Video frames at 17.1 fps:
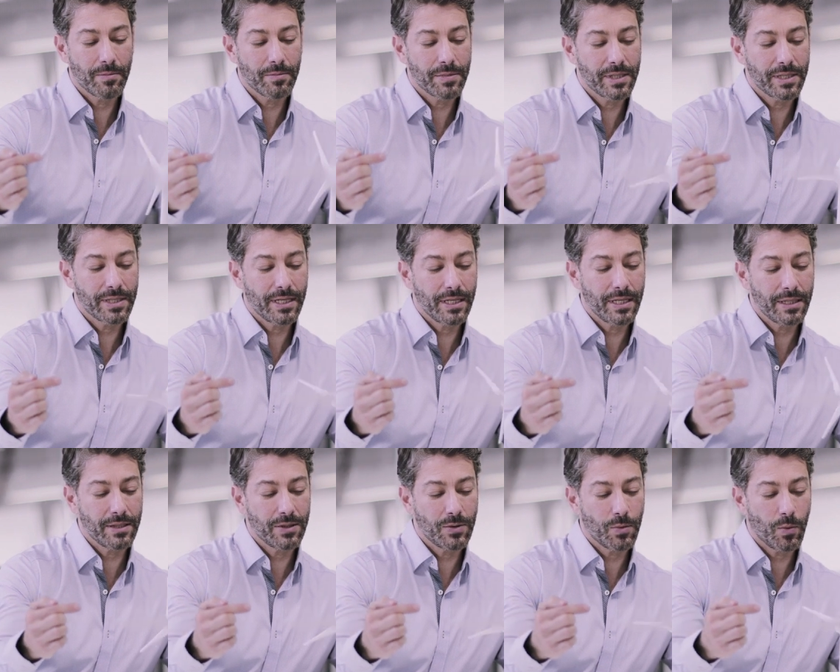on a scale
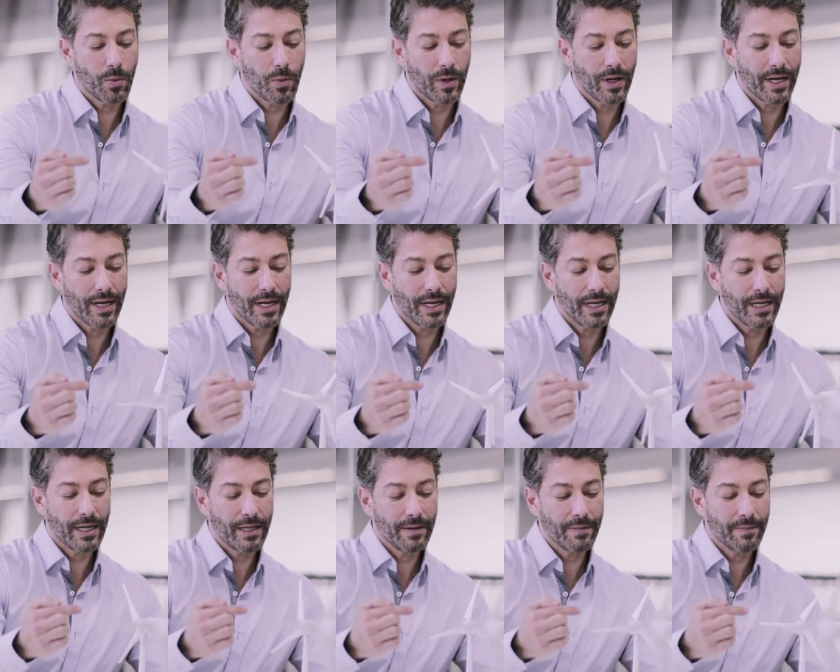of one to five for
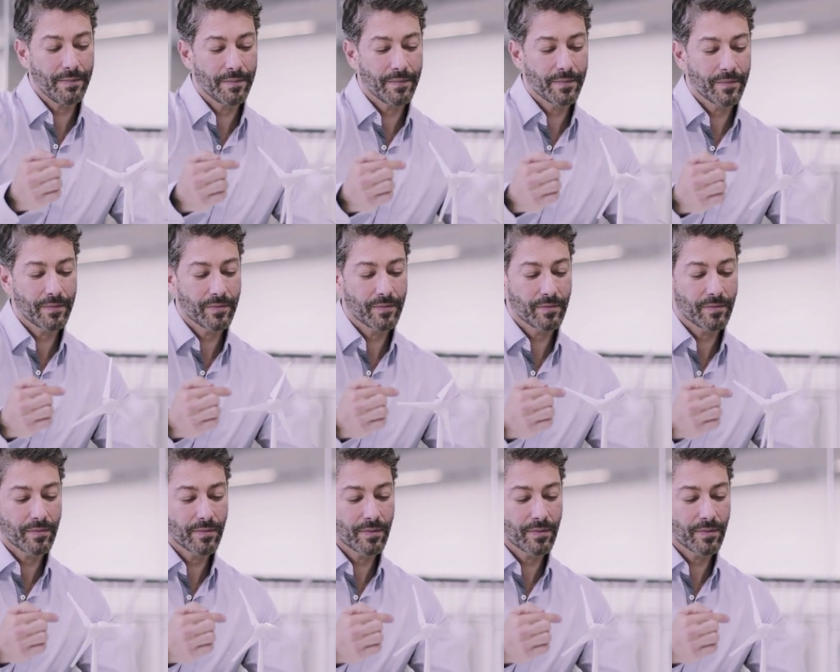being fun to read.